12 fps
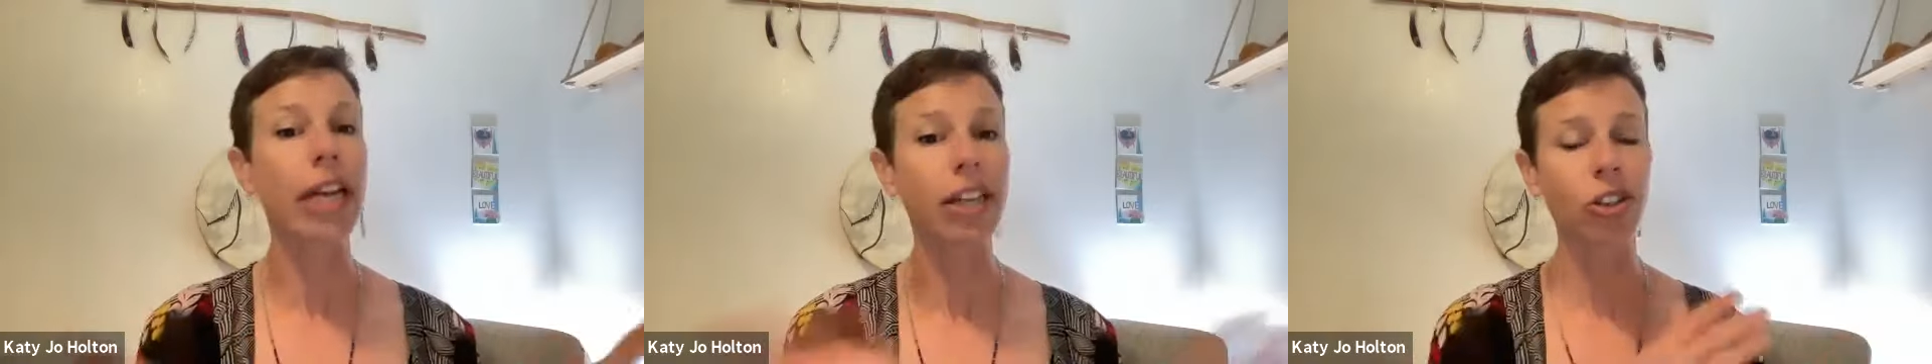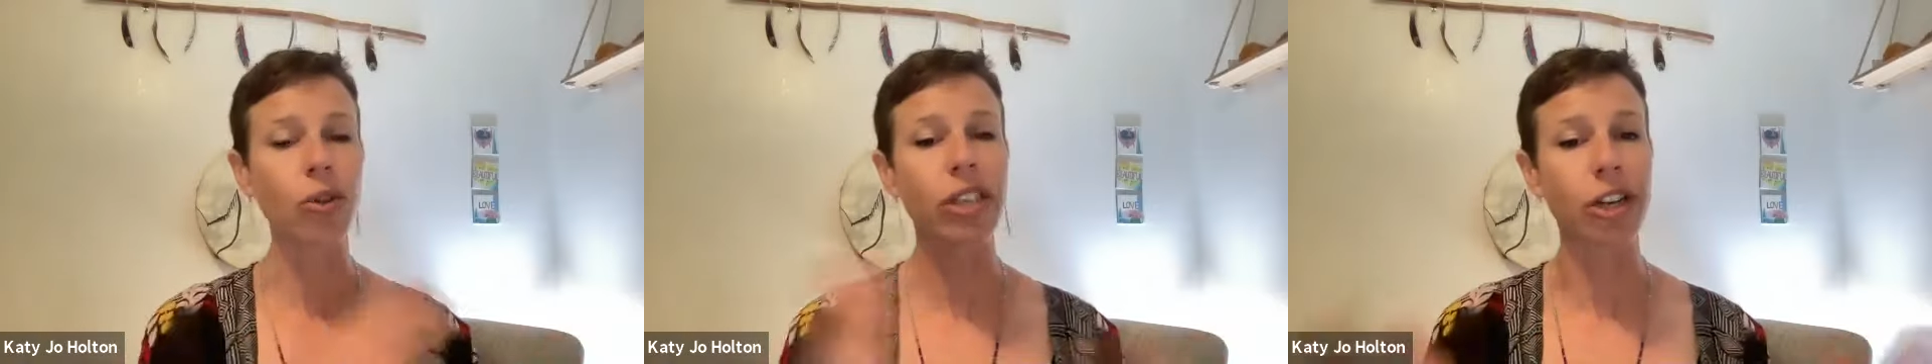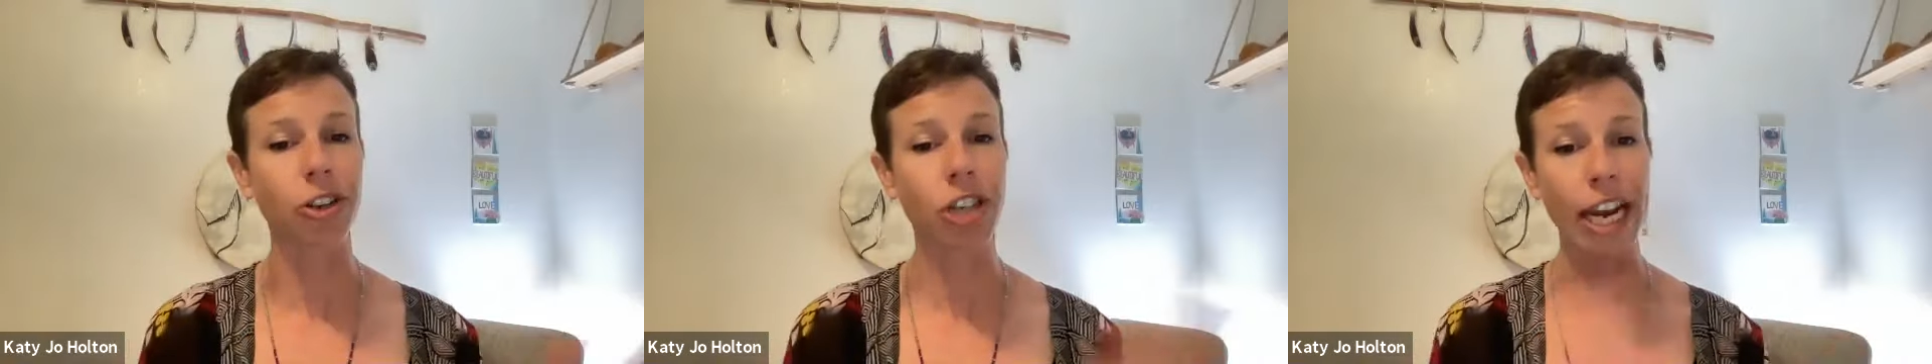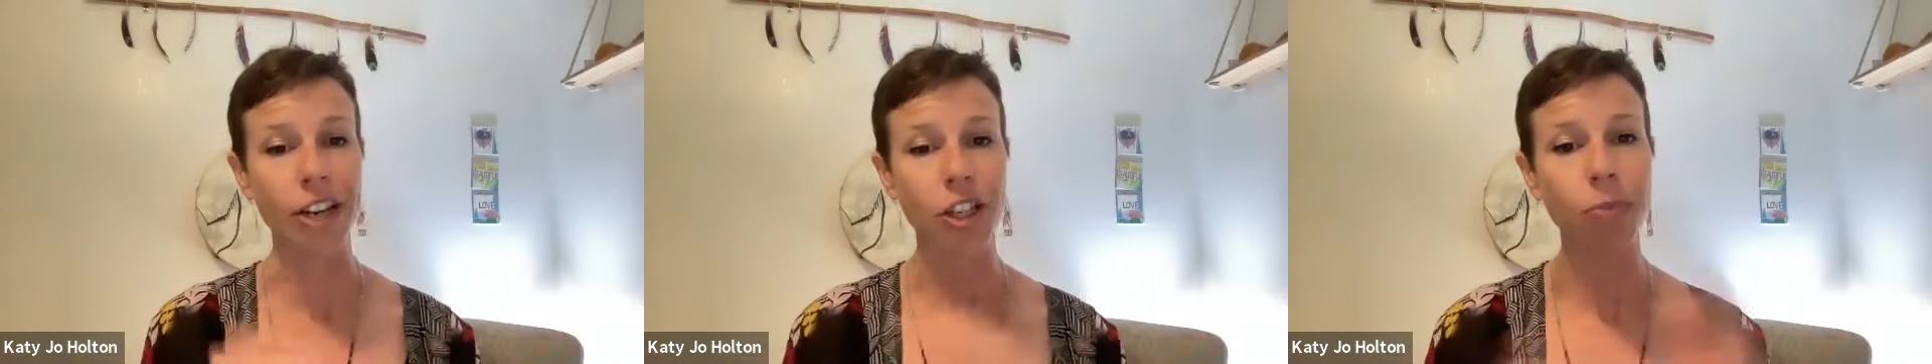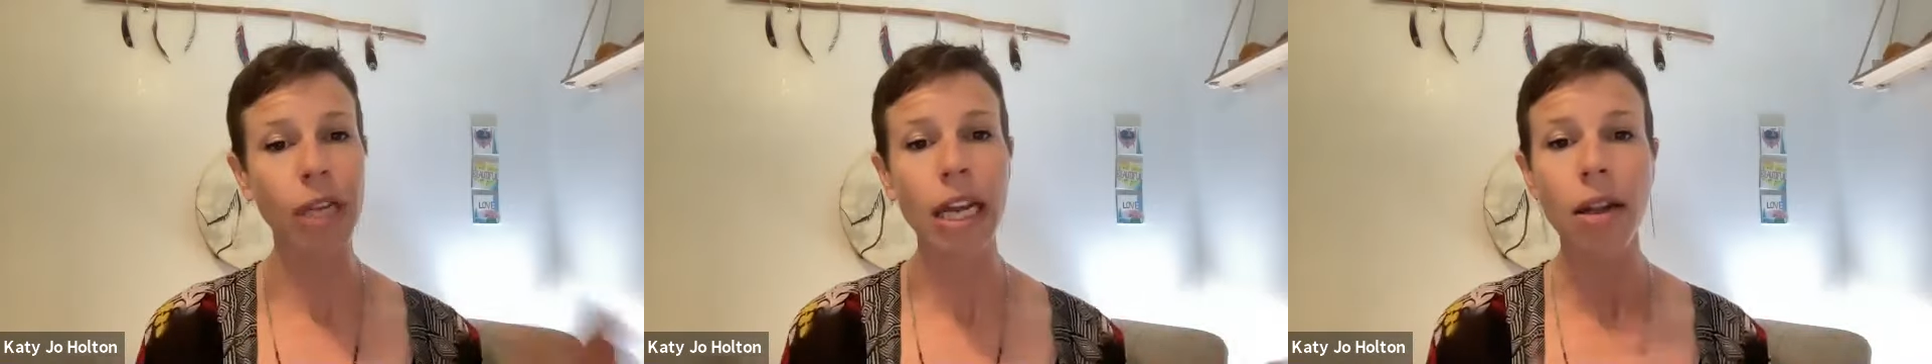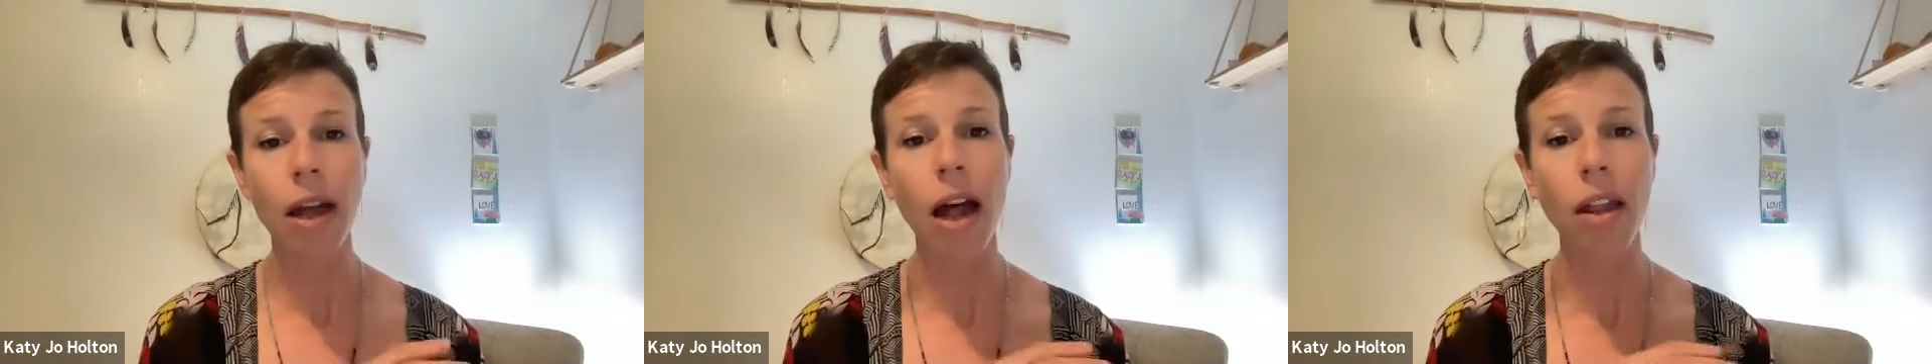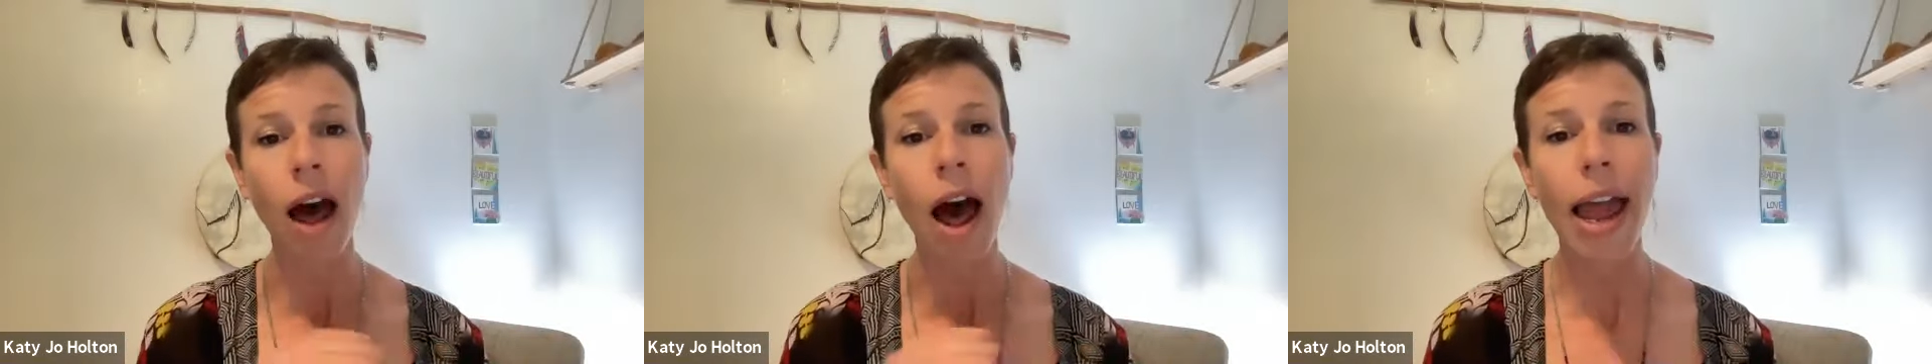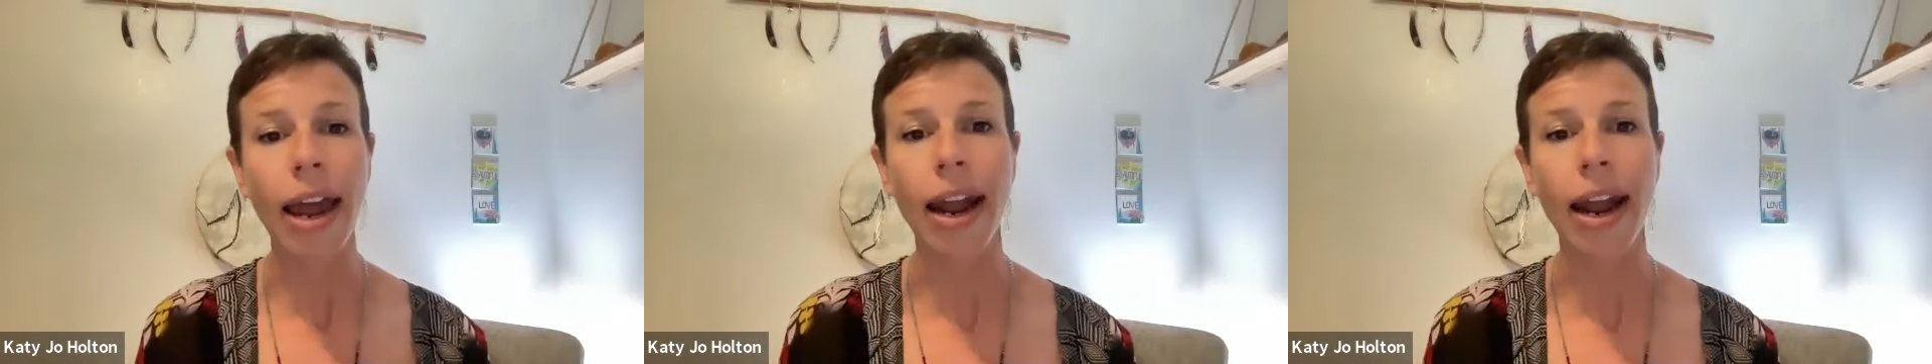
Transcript: gets used interchangeably a, a lot.